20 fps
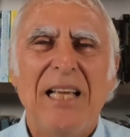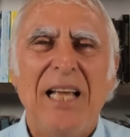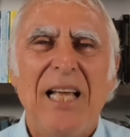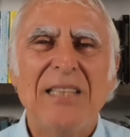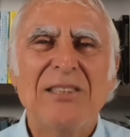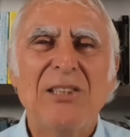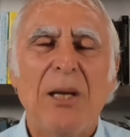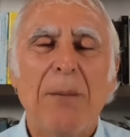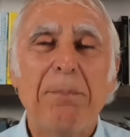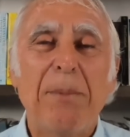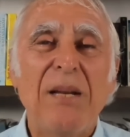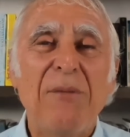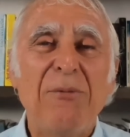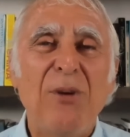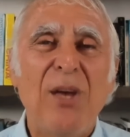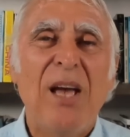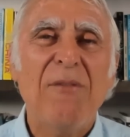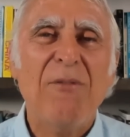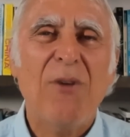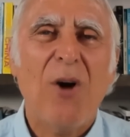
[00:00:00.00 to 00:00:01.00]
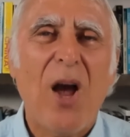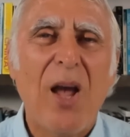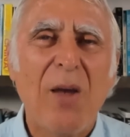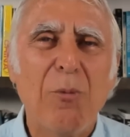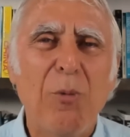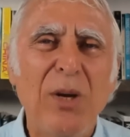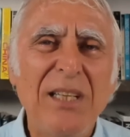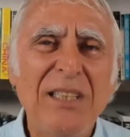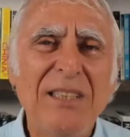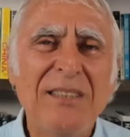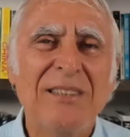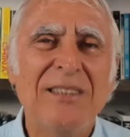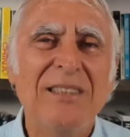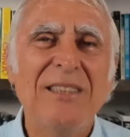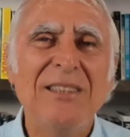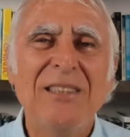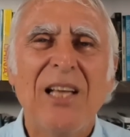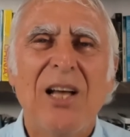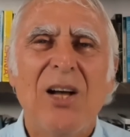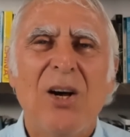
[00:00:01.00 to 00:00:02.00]
And so, but if you have
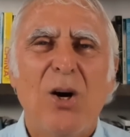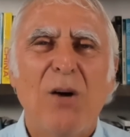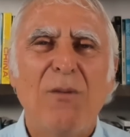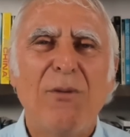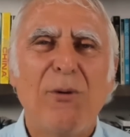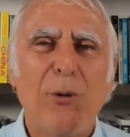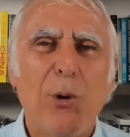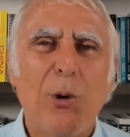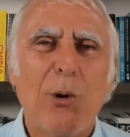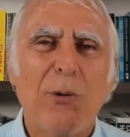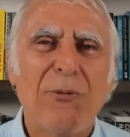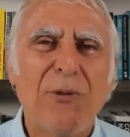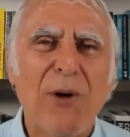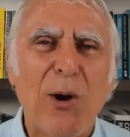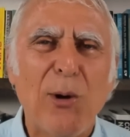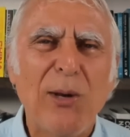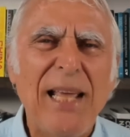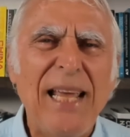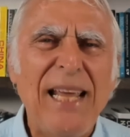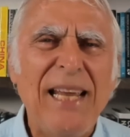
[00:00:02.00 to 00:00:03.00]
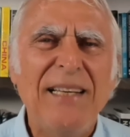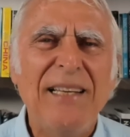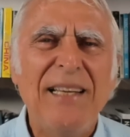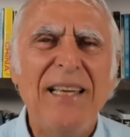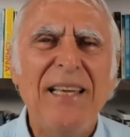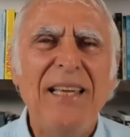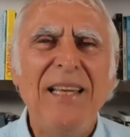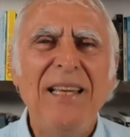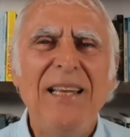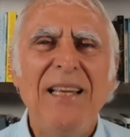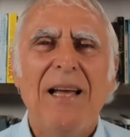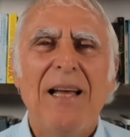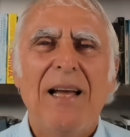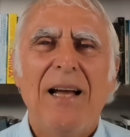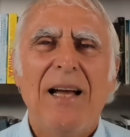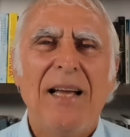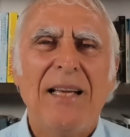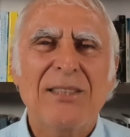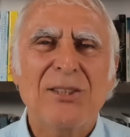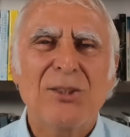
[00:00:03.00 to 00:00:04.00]
eyewitnesses of a UFO landing,
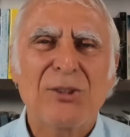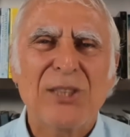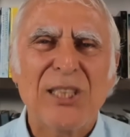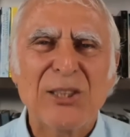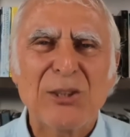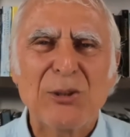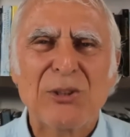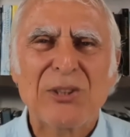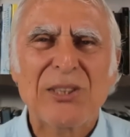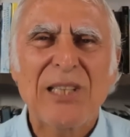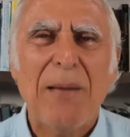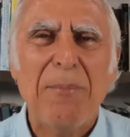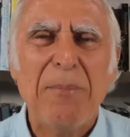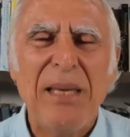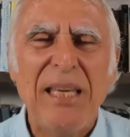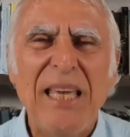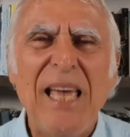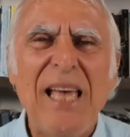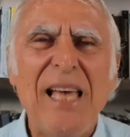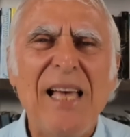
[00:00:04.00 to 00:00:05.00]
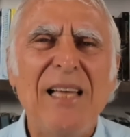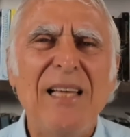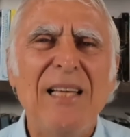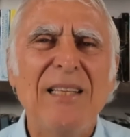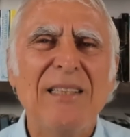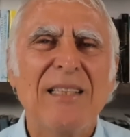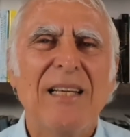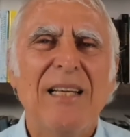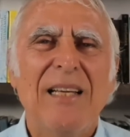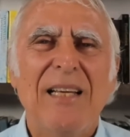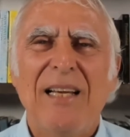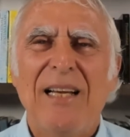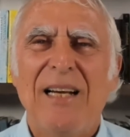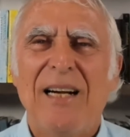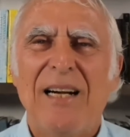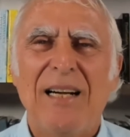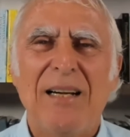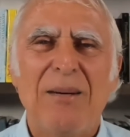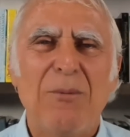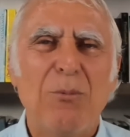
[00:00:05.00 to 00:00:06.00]
extraterrestrials coming out,
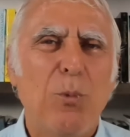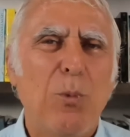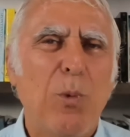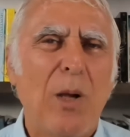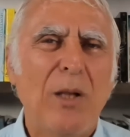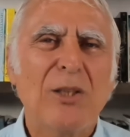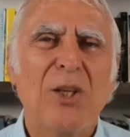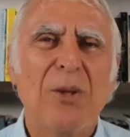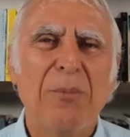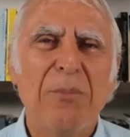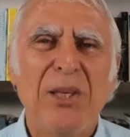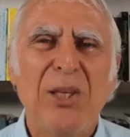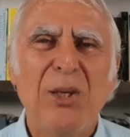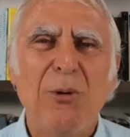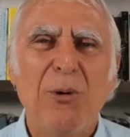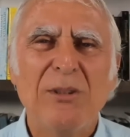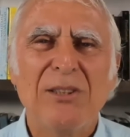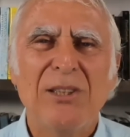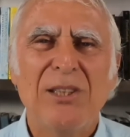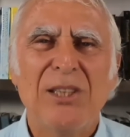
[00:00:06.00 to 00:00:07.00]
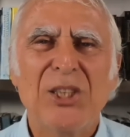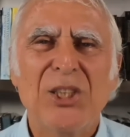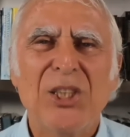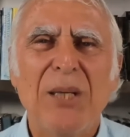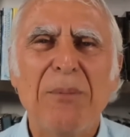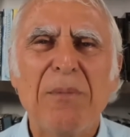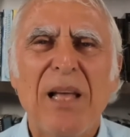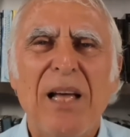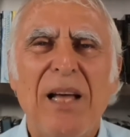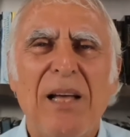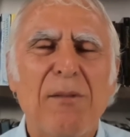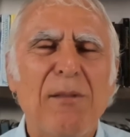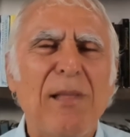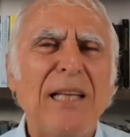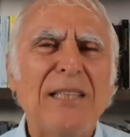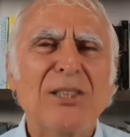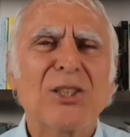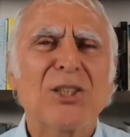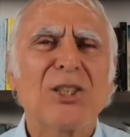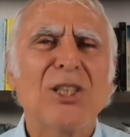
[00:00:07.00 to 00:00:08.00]
welcoming you onto the ship,
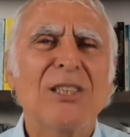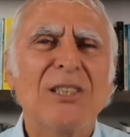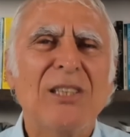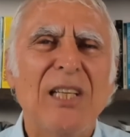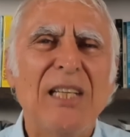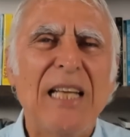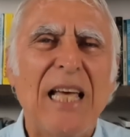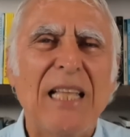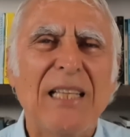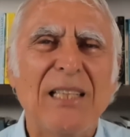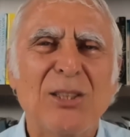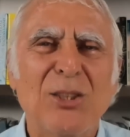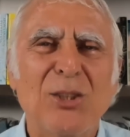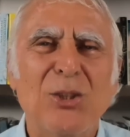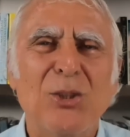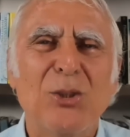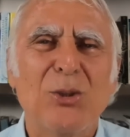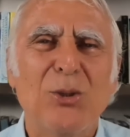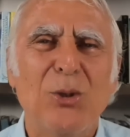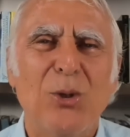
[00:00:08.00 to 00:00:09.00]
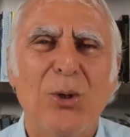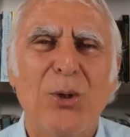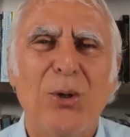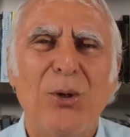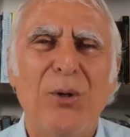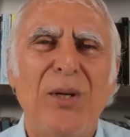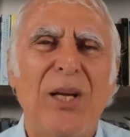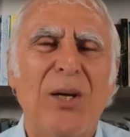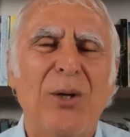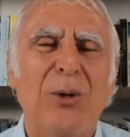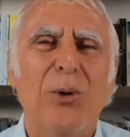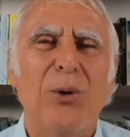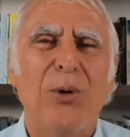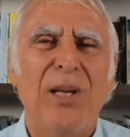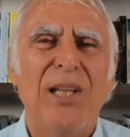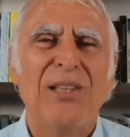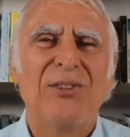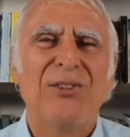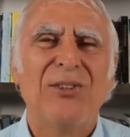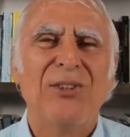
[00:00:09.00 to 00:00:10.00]
that's just another story,
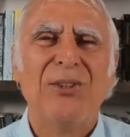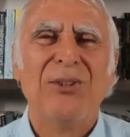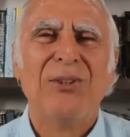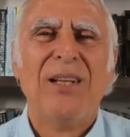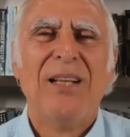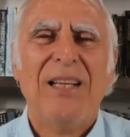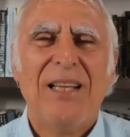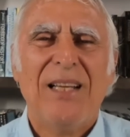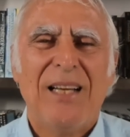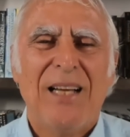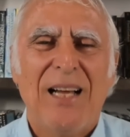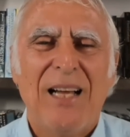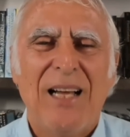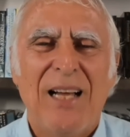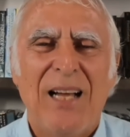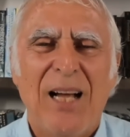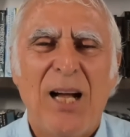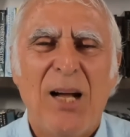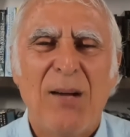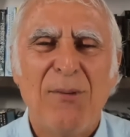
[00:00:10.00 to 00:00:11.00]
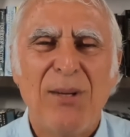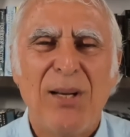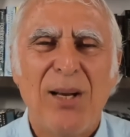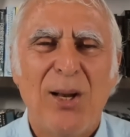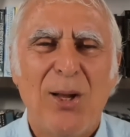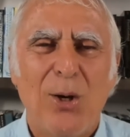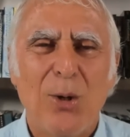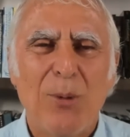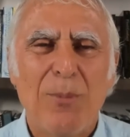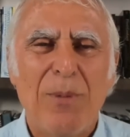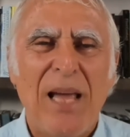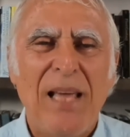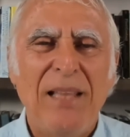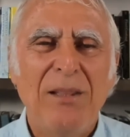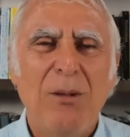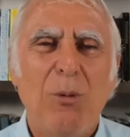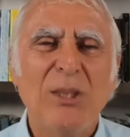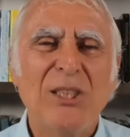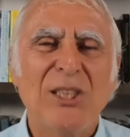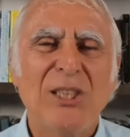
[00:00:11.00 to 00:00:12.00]
according to Avi Loeb.
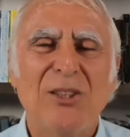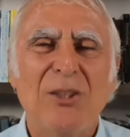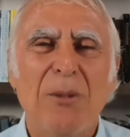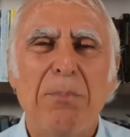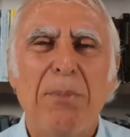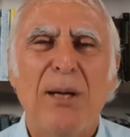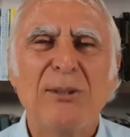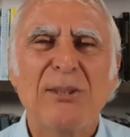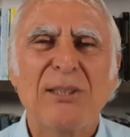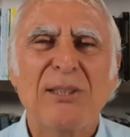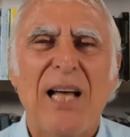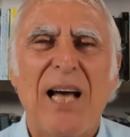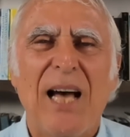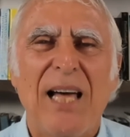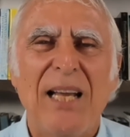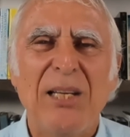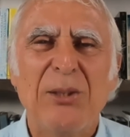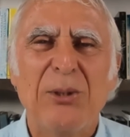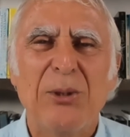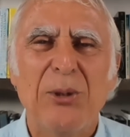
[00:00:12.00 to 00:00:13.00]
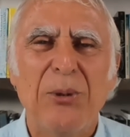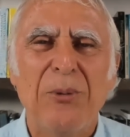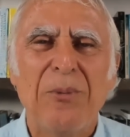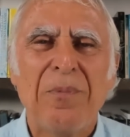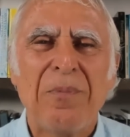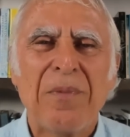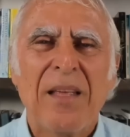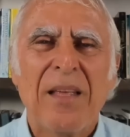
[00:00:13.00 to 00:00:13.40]
And the Washington Post article